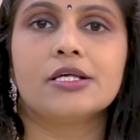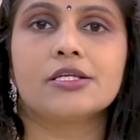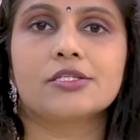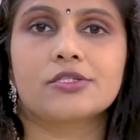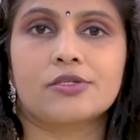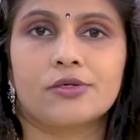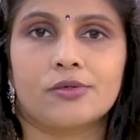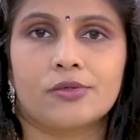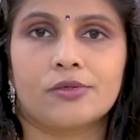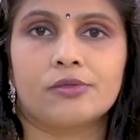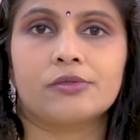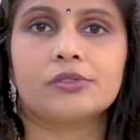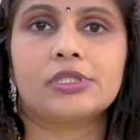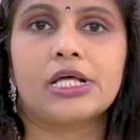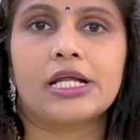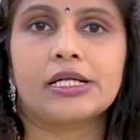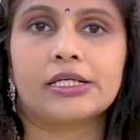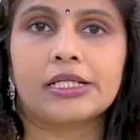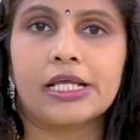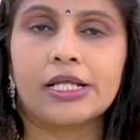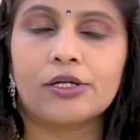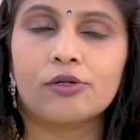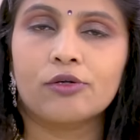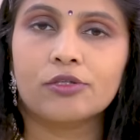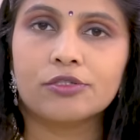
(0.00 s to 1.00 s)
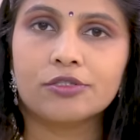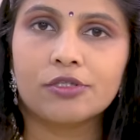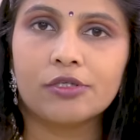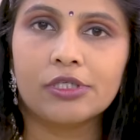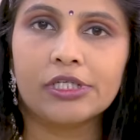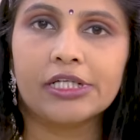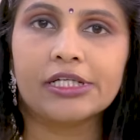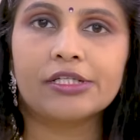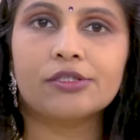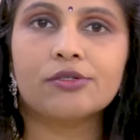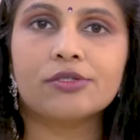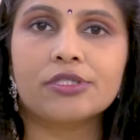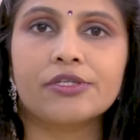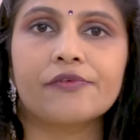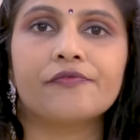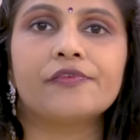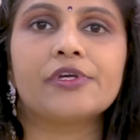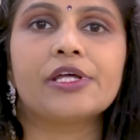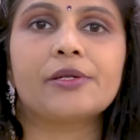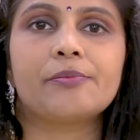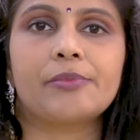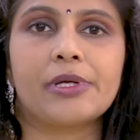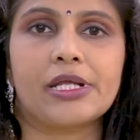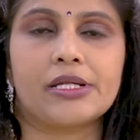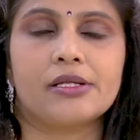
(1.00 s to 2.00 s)
So that can also lead to
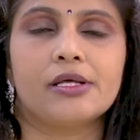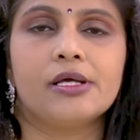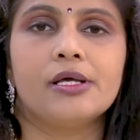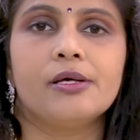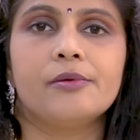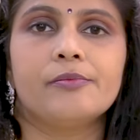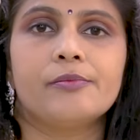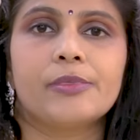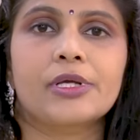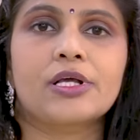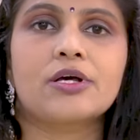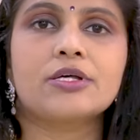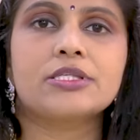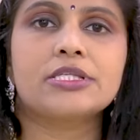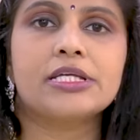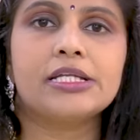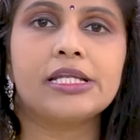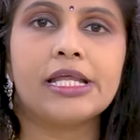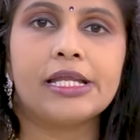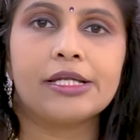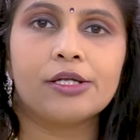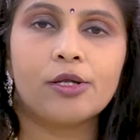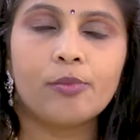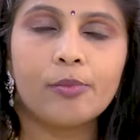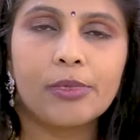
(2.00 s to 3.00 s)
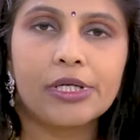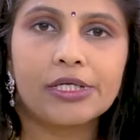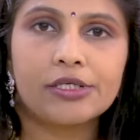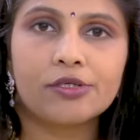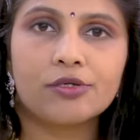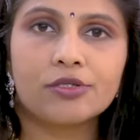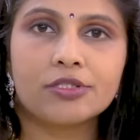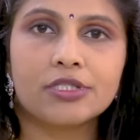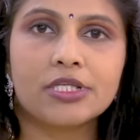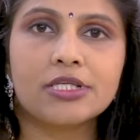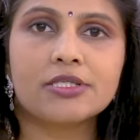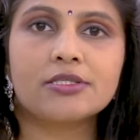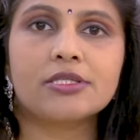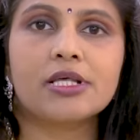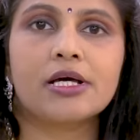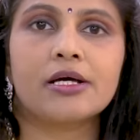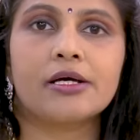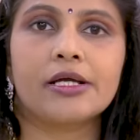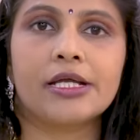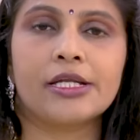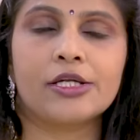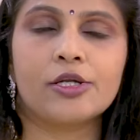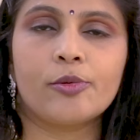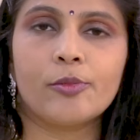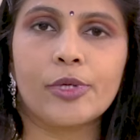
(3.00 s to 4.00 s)
severe pain because in endometriosis the
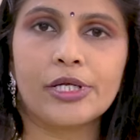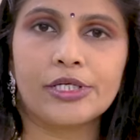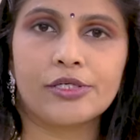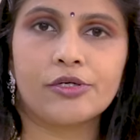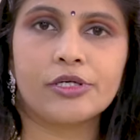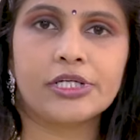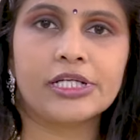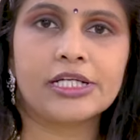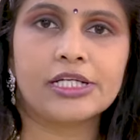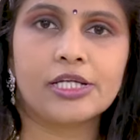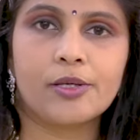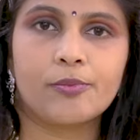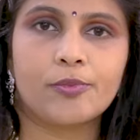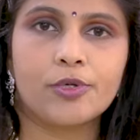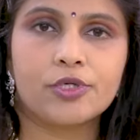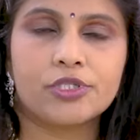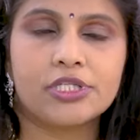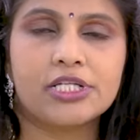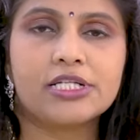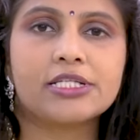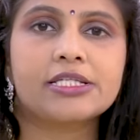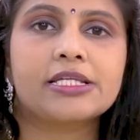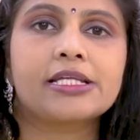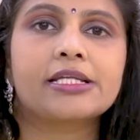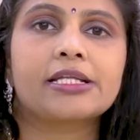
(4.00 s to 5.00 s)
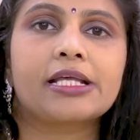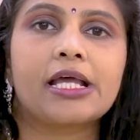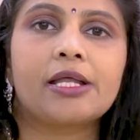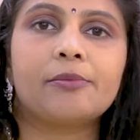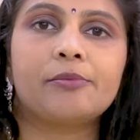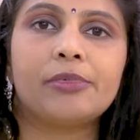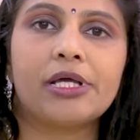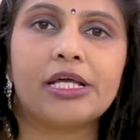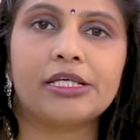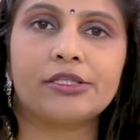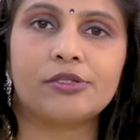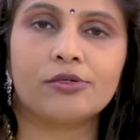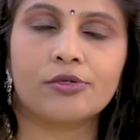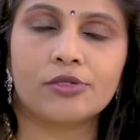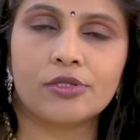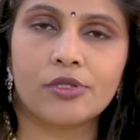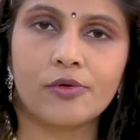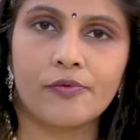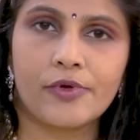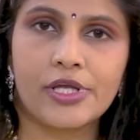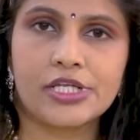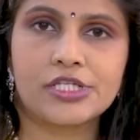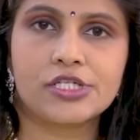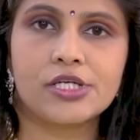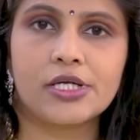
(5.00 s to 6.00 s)
endometriotic deposits it can be either on
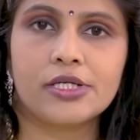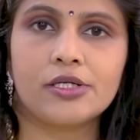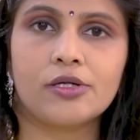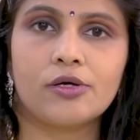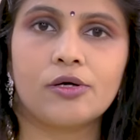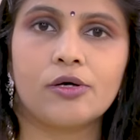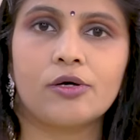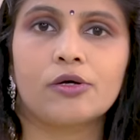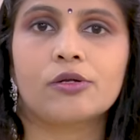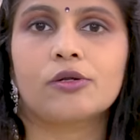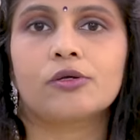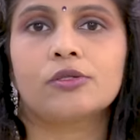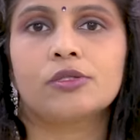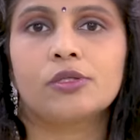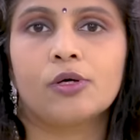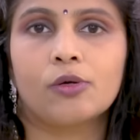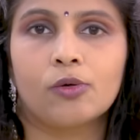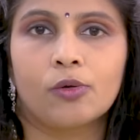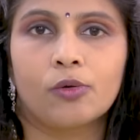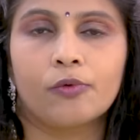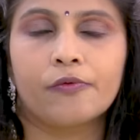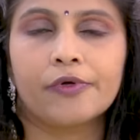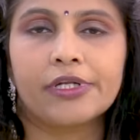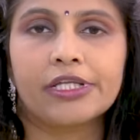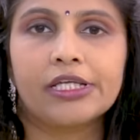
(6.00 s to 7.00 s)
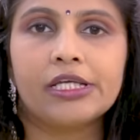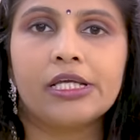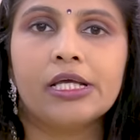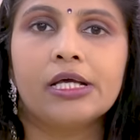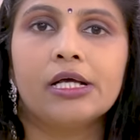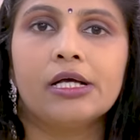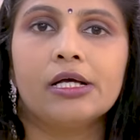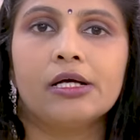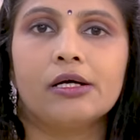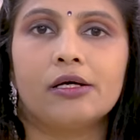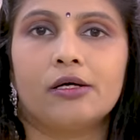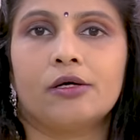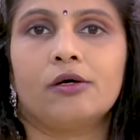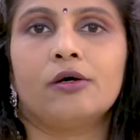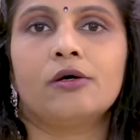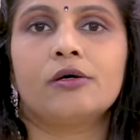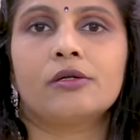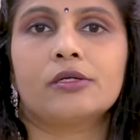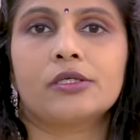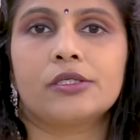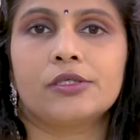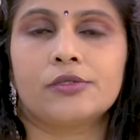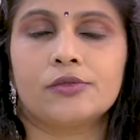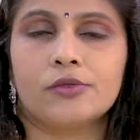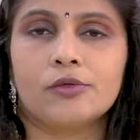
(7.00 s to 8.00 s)
the vagina or on the ovary or
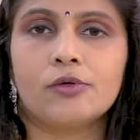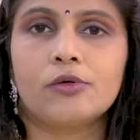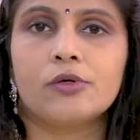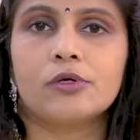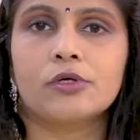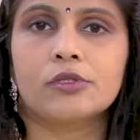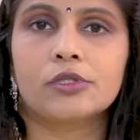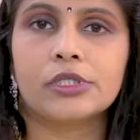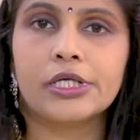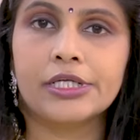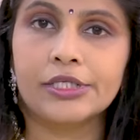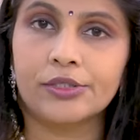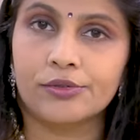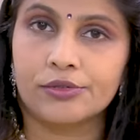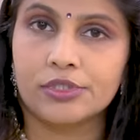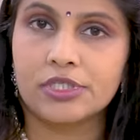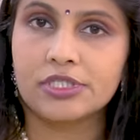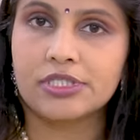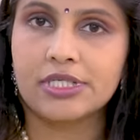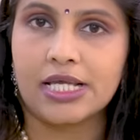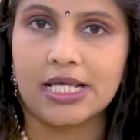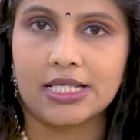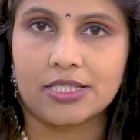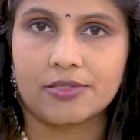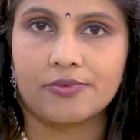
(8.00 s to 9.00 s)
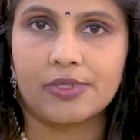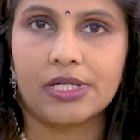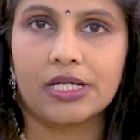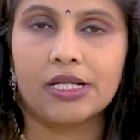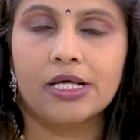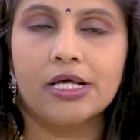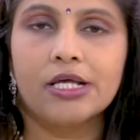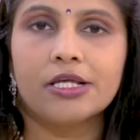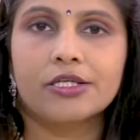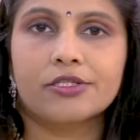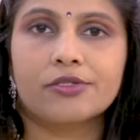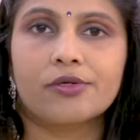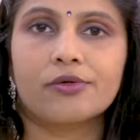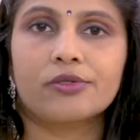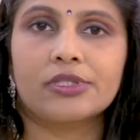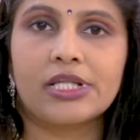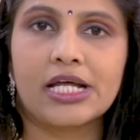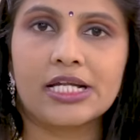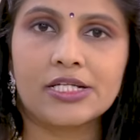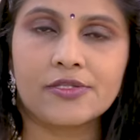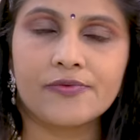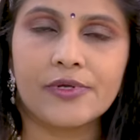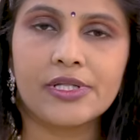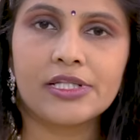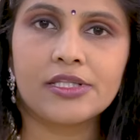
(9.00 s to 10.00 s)
you know on the uterus as well. So
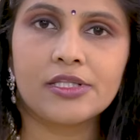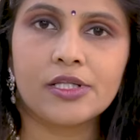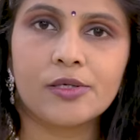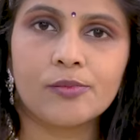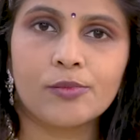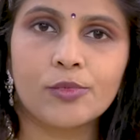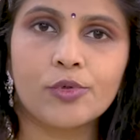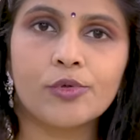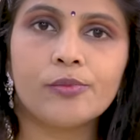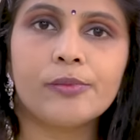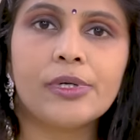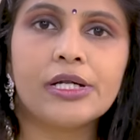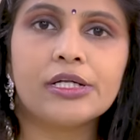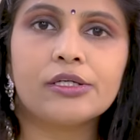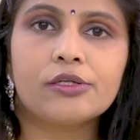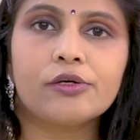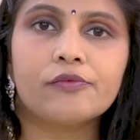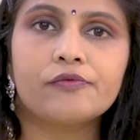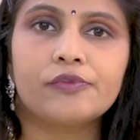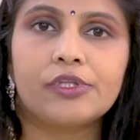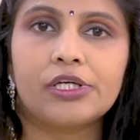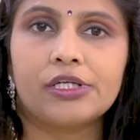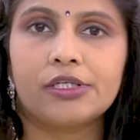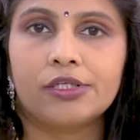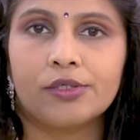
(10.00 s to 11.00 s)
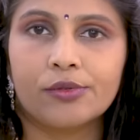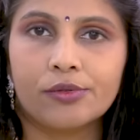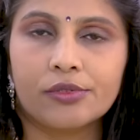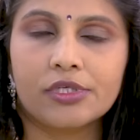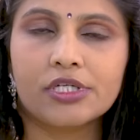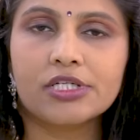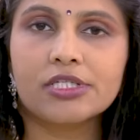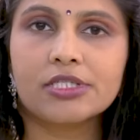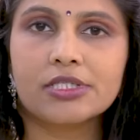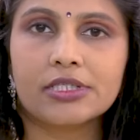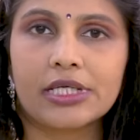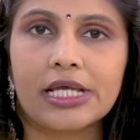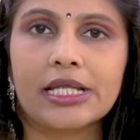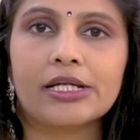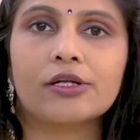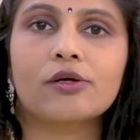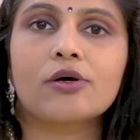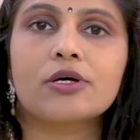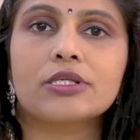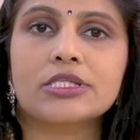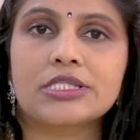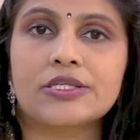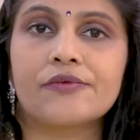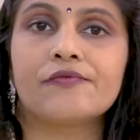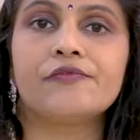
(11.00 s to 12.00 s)
that's when the movement of the uterus can
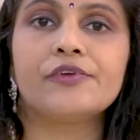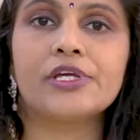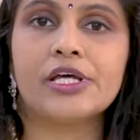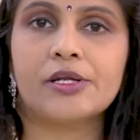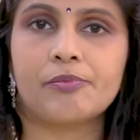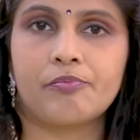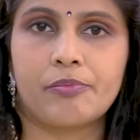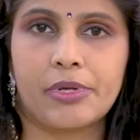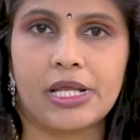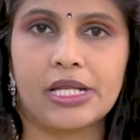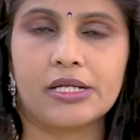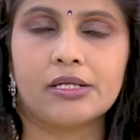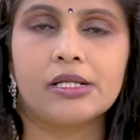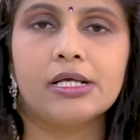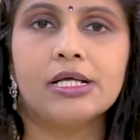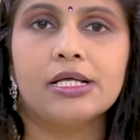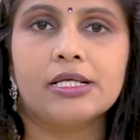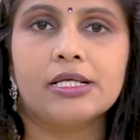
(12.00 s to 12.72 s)
cause severe pain.